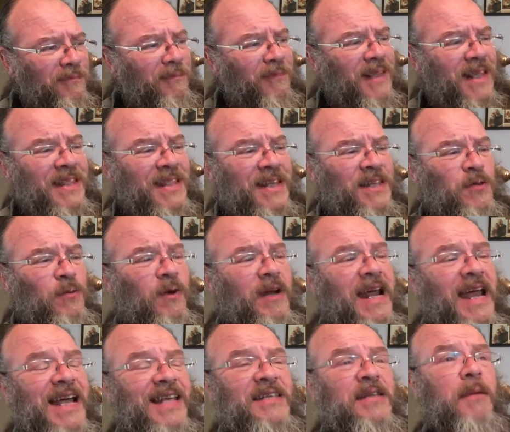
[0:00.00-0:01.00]
this one
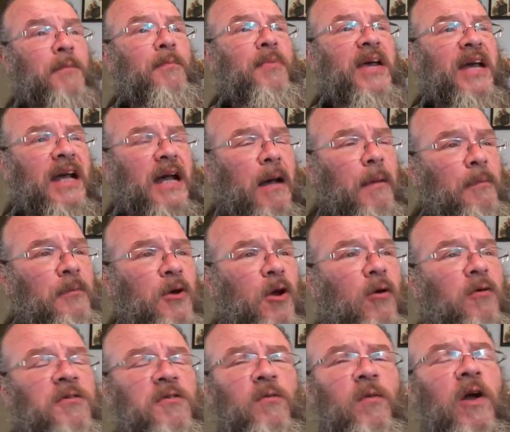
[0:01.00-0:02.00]
has a pickup
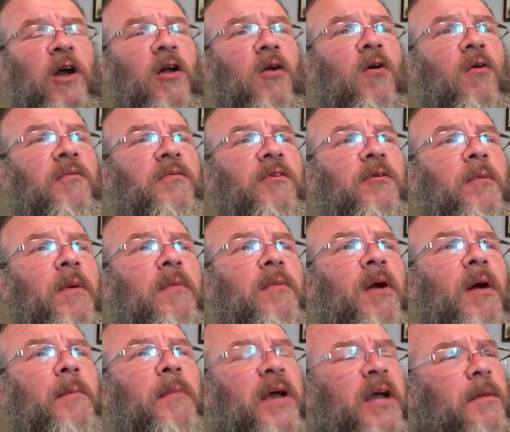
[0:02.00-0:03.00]
note, and we all hopefully remember
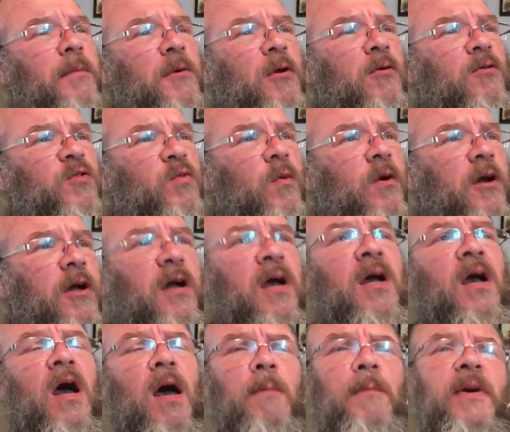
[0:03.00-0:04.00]
how pickup notes work.
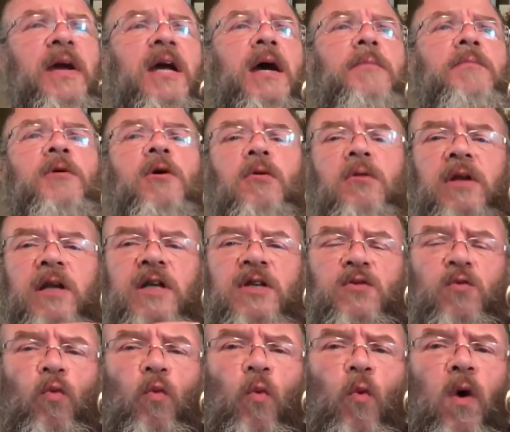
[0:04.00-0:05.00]
A pickup note is
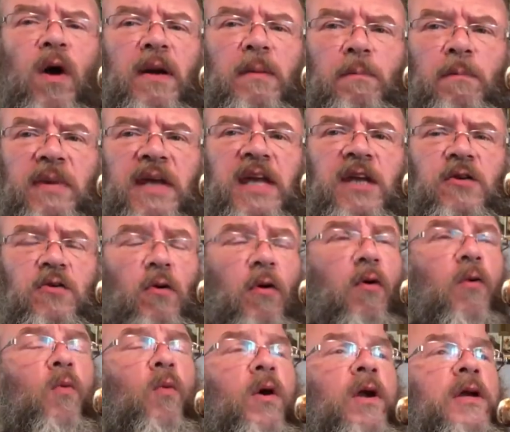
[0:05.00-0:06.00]
one beat or
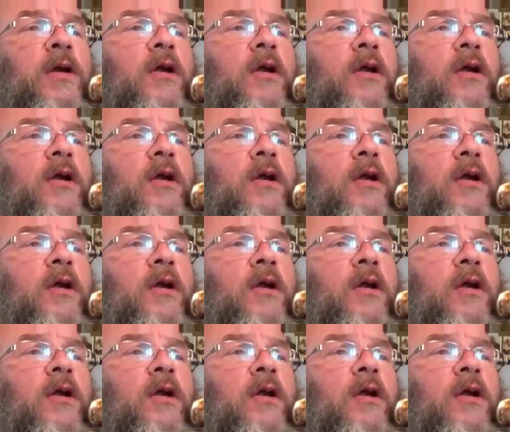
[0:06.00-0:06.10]
one